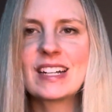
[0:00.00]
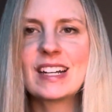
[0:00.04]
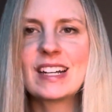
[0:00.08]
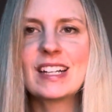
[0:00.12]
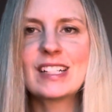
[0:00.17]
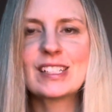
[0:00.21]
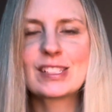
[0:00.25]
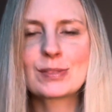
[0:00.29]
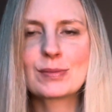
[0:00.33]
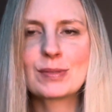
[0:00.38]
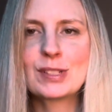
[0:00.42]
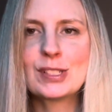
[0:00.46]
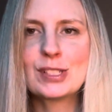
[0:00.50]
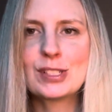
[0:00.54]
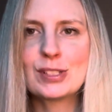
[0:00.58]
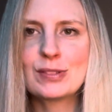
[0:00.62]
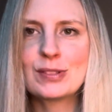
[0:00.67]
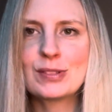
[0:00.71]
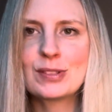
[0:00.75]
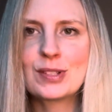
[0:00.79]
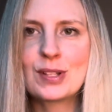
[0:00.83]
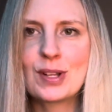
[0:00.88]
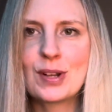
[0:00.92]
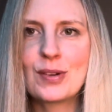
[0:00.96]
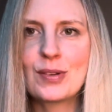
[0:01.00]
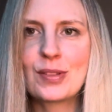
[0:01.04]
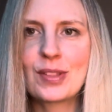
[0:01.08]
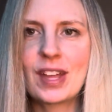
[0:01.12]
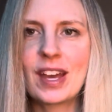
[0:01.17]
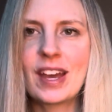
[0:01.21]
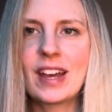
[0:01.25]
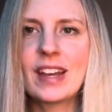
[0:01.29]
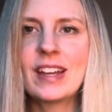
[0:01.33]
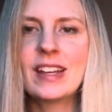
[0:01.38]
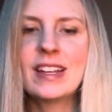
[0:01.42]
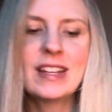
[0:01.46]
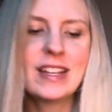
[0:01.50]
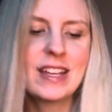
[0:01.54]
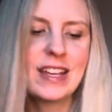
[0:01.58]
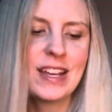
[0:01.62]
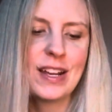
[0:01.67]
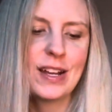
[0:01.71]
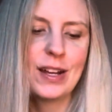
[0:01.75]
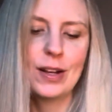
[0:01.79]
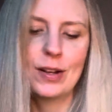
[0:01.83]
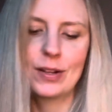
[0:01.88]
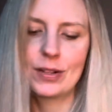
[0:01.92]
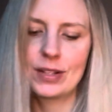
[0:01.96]
I just wanted you to know that.
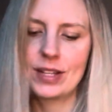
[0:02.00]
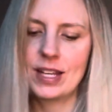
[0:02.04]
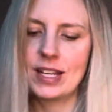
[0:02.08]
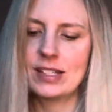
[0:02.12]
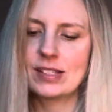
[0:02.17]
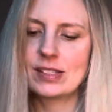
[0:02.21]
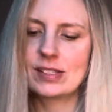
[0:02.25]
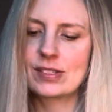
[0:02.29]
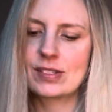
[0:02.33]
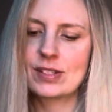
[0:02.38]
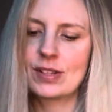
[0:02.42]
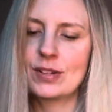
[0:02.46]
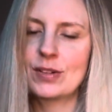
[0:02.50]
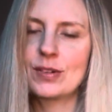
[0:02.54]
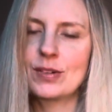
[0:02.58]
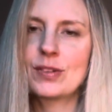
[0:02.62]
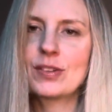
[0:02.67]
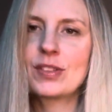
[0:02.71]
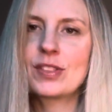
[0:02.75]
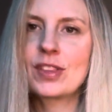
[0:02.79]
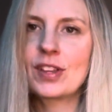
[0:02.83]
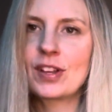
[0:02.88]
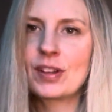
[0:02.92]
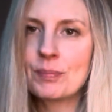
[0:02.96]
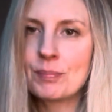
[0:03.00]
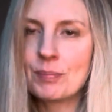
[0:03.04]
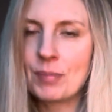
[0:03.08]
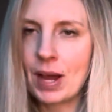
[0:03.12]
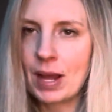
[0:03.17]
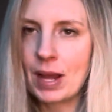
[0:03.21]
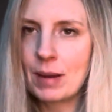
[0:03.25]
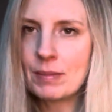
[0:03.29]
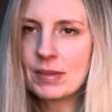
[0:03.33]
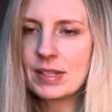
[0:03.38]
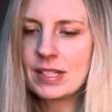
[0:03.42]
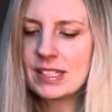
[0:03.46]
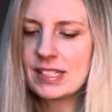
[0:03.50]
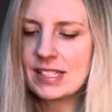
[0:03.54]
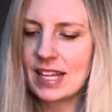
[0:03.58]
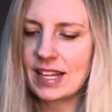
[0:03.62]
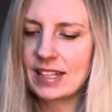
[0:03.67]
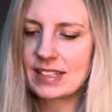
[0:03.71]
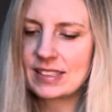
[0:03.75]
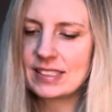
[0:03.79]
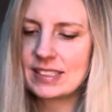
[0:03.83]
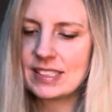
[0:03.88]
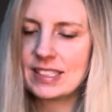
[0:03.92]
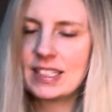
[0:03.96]
Okay, so the bottom of the
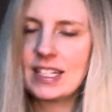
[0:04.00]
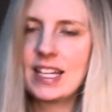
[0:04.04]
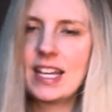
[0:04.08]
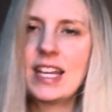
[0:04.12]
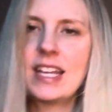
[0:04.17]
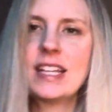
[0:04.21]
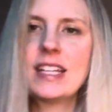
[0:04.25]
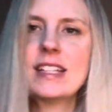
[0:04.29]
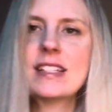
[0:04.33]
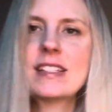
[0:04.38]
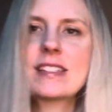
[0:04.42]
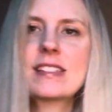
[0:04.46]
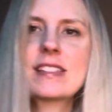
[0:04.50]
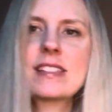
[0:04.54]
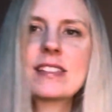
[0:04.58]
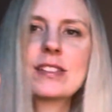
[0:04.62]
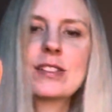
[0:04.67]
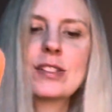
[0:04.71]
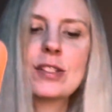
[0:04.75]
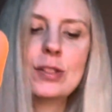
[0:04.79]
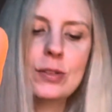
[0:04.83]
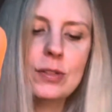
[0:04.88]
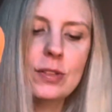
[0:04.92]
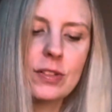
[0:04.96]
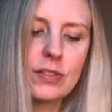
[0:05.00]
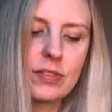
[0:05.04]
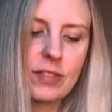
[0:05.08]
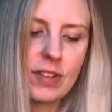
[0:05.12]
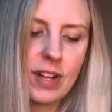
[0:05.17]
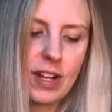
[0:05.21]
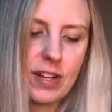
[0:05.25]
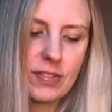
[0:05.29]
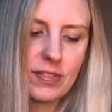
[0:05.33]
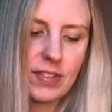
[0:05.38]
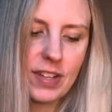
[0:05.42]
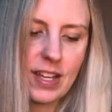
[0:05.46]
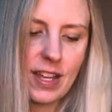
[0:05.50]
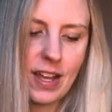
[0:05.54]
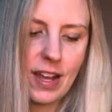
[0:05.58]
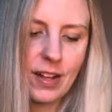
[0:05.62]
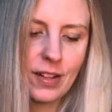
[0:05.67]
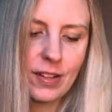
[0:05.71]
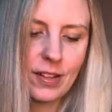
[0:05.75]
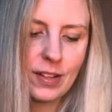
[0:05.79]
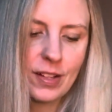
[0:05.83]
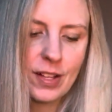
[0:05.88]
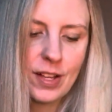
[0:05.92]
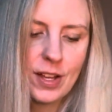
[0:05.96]
deck today is the Two of
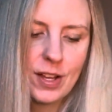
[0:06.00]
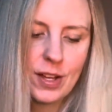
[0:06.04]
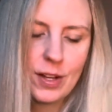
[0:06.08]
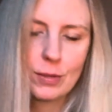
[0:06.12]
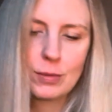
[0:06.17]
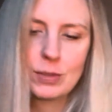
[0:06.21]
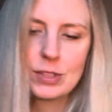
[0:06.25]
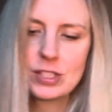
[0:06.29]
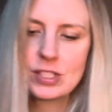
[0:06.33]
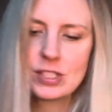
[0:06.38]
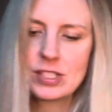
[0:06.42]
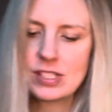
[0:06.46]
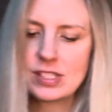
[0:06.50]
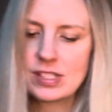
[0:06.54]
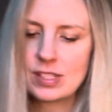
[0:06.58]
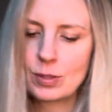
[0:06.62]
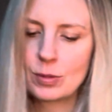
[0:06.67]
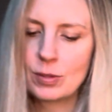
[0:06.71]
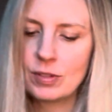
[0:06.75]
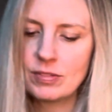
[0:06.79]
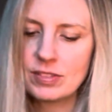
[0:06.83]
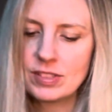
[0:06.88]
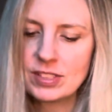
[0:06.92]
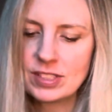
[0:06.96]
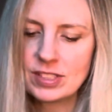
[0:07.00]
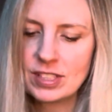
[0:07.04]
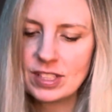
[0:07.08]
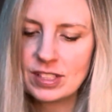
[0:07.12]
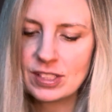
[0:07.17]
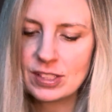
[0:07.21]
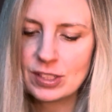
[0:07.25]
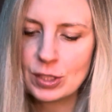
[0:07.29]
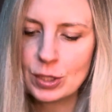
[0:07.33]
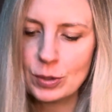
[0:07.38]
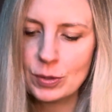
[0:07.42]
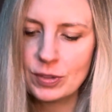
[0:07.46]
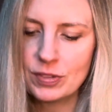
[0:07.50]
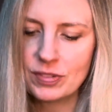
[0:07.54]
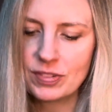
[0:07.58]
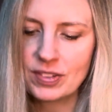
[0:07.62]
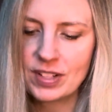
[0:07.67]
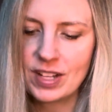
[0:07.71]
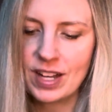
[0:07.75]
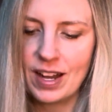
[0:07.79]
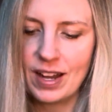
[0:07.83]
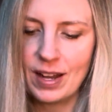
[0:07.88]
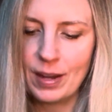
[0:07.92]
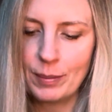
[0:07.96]
Raphael, which is equivalent to the Two of
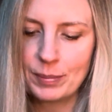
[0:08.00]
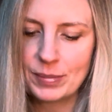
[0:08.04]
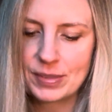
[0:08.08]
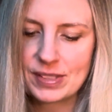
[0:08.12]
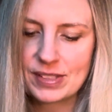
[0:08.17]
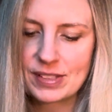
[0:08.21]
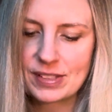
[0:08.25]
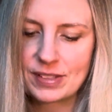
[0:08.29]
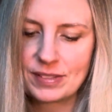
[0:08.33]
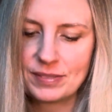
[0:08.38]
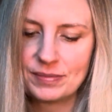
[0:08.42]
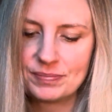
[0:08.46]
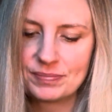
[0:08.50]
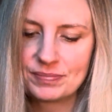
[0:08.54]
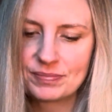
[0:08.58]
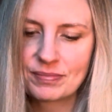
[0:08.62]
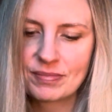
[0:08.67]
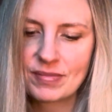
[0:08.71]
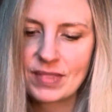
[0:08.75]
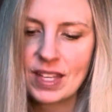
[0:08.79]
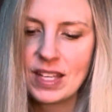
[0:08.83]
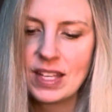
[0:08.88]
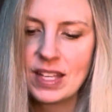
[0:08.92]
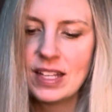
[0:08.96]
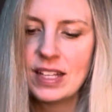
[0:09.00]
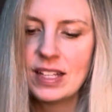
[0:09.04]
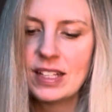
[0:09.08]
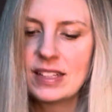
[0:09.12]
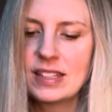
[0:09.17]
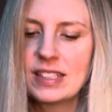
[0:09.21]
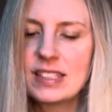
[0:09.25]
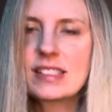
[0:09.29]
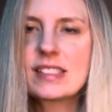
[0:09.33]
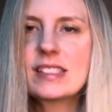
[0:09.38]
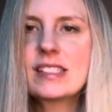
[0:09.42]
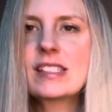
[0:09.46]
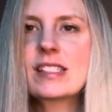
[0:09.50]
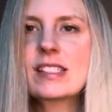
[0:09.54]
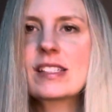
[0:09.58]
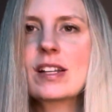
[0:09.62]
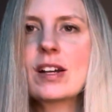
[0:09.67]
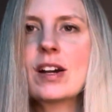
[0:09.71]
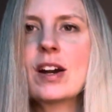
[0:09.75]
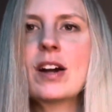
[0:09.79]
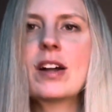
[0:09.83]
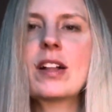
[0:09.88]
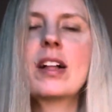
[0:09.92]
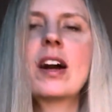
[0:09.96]
Cups. This is,
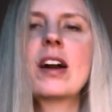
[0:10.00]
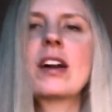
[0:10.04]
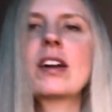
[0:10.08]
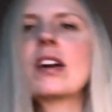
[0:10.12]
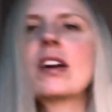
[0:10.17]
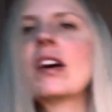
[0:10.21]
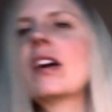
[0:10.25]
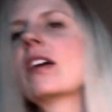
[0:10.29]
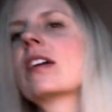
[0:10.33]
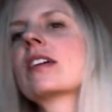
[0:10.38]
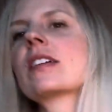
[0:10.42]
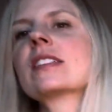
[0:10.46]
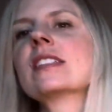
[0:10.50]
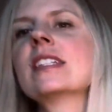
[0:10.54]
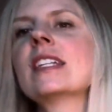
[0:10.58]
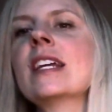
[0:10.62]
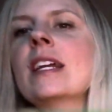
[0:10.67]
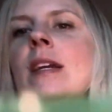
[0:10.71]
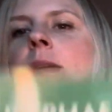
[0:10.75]
a, today